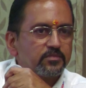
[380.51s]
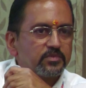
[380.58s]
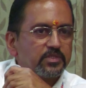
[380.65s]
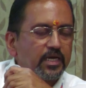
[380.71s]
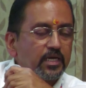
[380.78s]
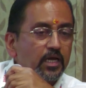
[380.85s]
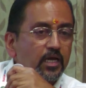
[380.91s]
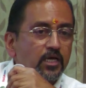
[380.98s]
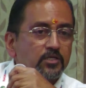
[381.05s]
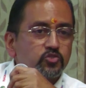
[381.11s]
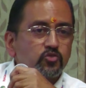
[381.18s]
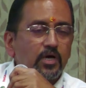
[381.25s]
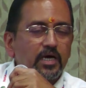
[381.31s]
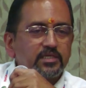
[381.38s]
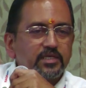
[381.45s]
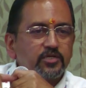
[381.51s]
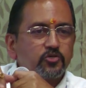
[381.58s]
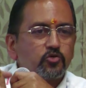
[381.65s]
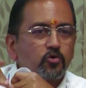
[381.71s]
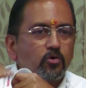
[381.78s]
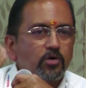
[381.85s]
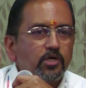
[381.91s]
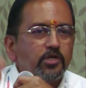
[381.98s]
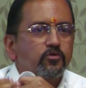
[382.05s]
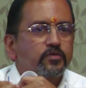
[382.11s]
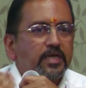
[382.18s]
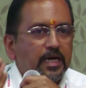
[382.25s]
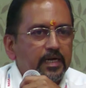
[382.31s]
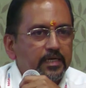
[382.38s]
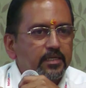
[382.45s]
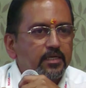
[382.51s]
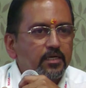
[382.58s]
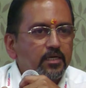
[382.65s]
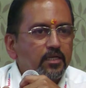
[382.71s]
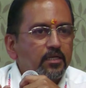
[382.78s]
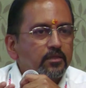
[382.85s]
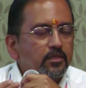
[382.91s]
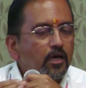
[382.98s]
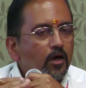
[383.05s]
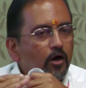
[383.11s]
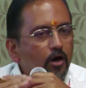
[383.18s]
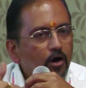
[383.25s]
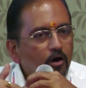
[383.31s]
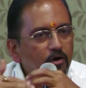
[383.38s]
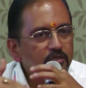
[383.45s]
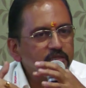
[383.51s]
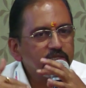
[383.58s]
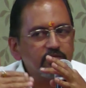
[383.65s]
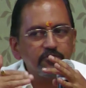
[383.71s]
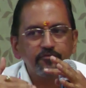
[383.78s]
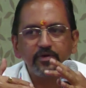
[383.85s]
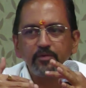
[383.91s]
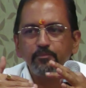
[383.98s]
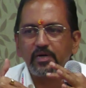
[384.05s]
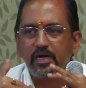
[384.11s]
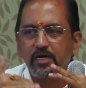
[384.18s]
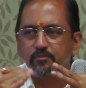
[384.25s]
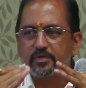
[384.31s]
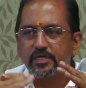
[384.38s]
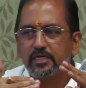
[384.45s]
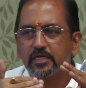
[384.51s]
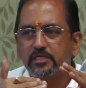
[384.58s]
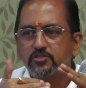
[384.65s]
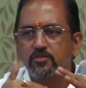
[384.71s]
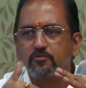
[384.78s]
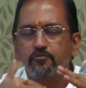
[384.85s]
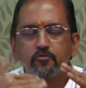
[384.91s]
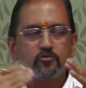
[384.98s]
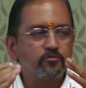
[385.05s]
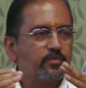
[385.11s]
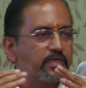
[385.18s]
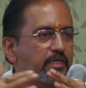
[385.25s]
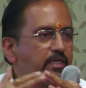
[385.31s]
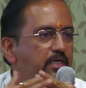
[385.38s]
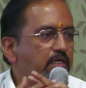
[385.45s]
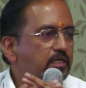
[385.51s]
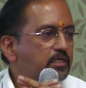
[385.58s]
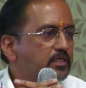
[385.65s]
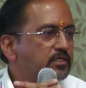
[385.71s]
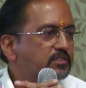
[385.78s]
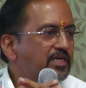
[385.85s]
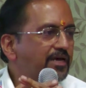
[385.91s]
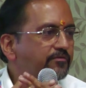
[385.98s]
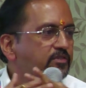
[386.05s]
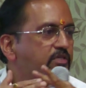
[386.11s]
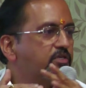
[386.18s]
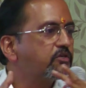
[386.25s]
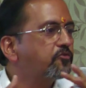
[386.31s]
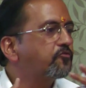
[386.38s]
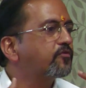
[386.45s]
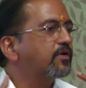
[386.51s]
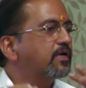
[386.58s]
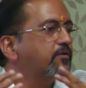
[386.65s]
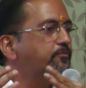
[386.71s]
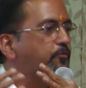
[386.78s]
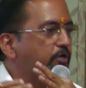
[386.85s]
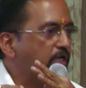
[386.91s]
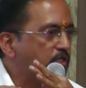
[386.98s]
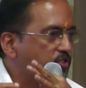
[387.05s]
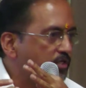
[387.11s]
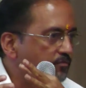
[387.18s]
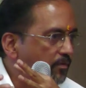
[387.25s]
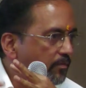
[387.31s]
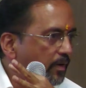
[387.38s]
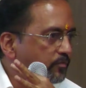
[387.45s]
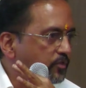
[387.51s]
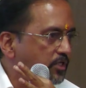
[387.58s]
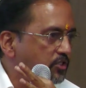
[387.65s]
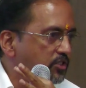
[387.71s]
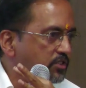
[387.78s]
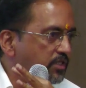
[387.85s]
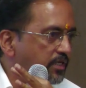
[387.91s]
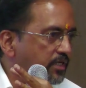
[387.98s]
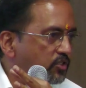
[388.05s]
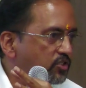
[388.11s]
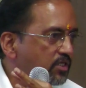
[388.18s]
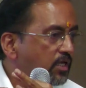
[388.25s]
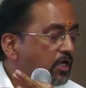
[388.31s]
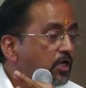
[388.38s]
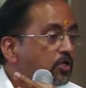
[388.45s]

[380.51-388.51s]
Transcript: Right? So as I told you that all the different plant materials, the food material is having the different potential for biomethanation generation.